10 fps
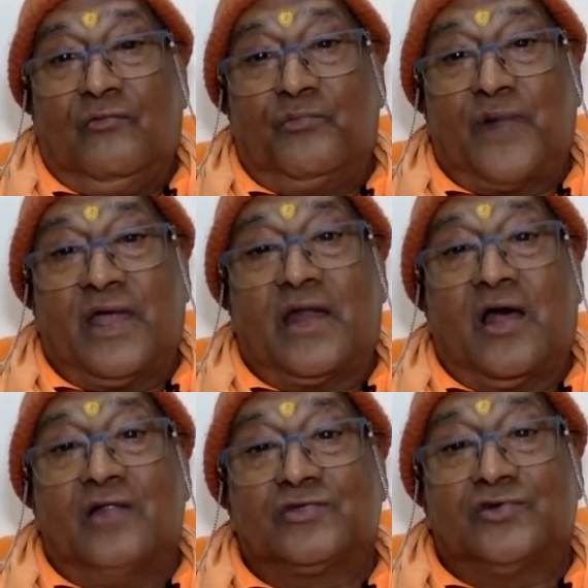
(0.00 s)
Prayer
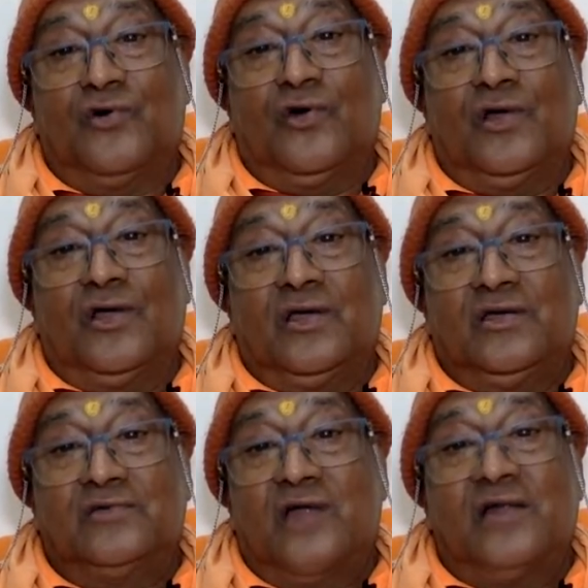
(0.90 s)
also
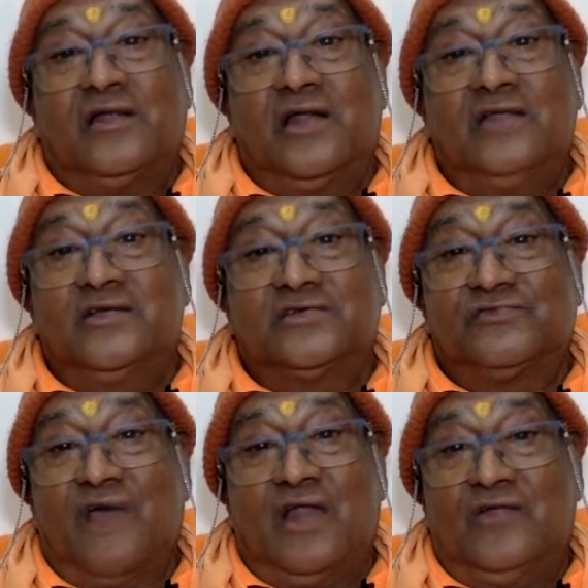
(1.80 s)
is not a religious
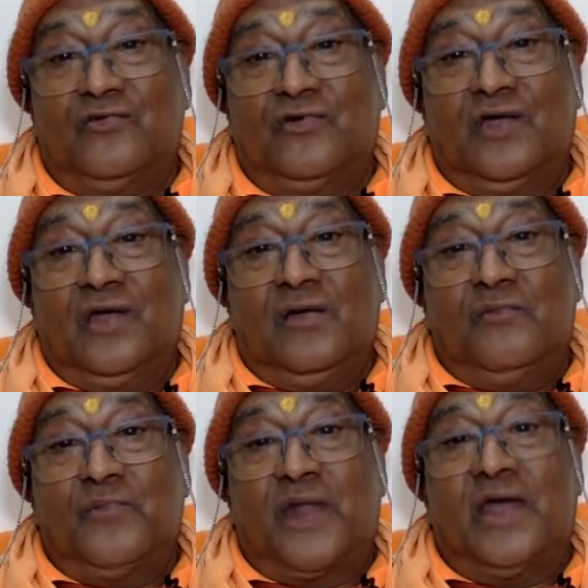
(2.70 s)
value.
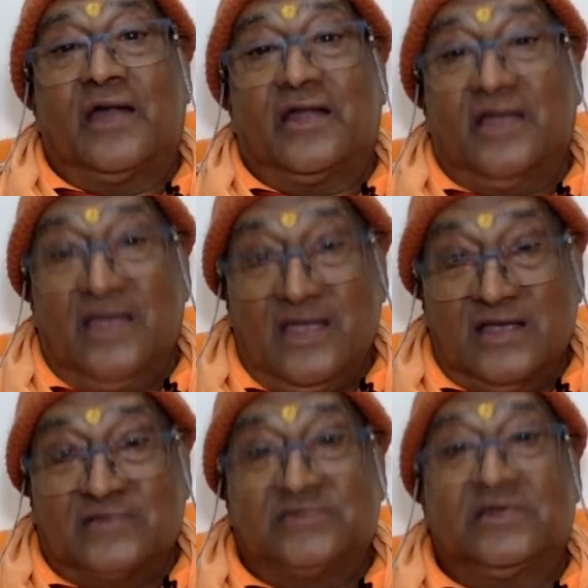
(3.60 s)
Prayer
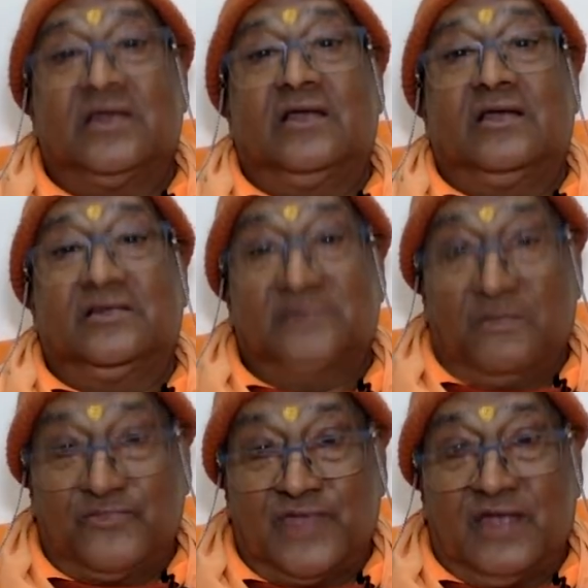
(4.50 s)
is
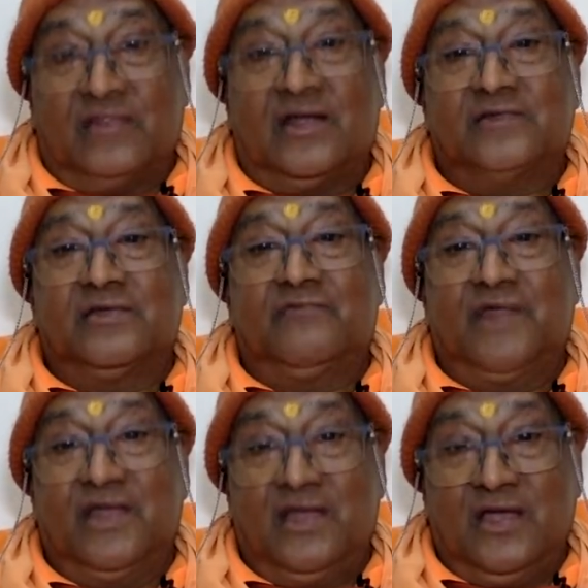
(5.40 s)
something that is a
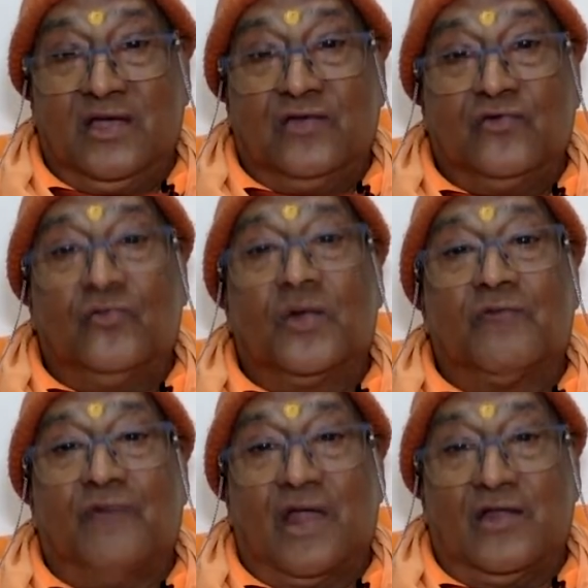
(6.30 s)
very
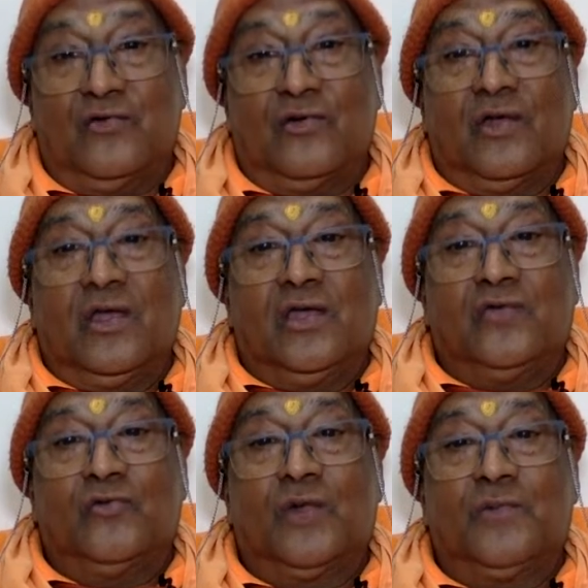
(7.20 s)
human value.
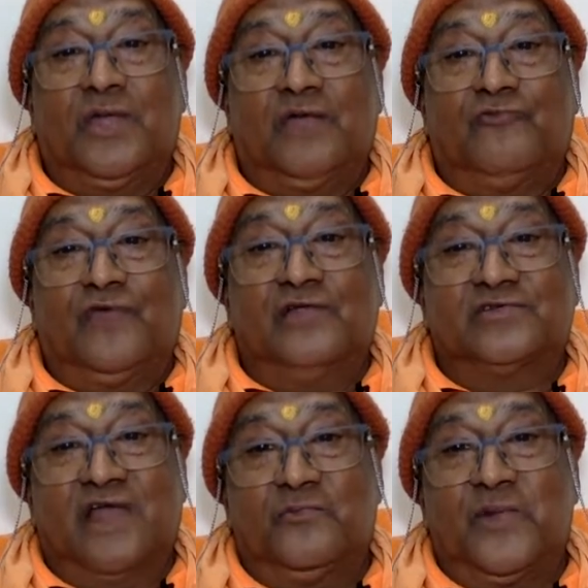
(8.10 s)
Human being feels
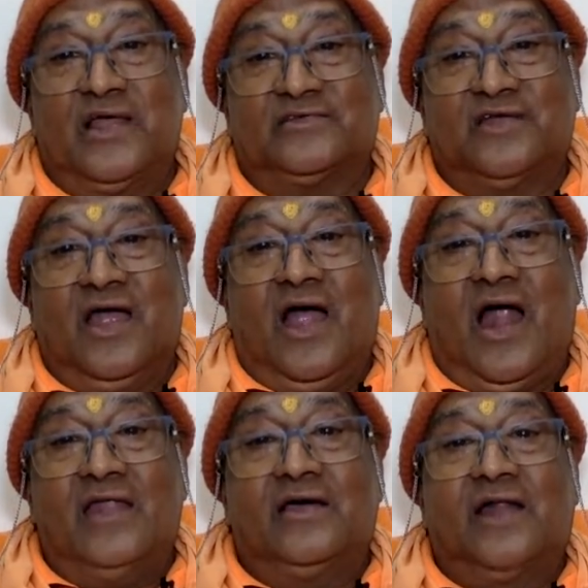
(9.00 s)
helpless
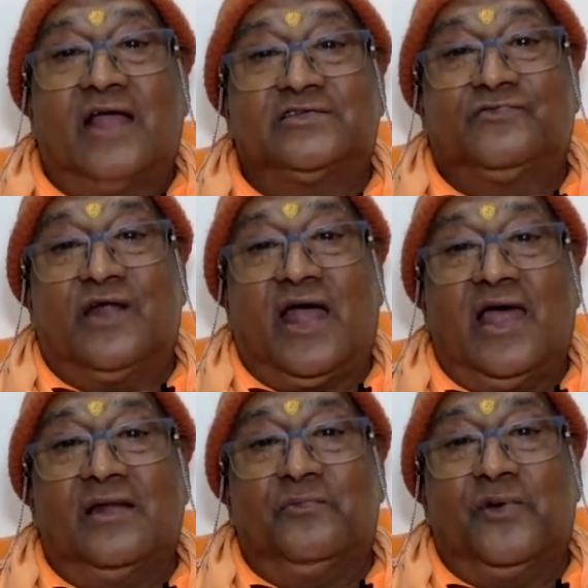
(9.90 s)
and he cries for
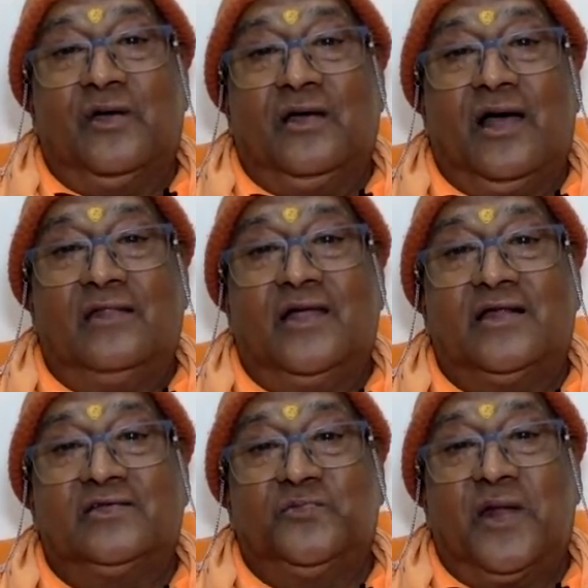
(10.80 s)
help, and
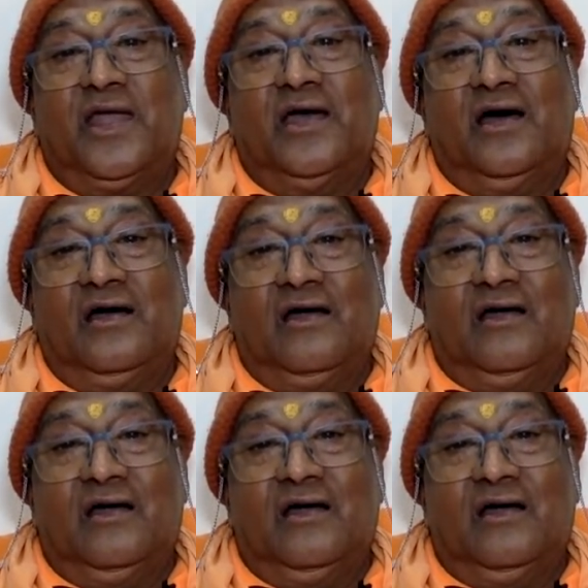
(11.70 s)
that is prayer.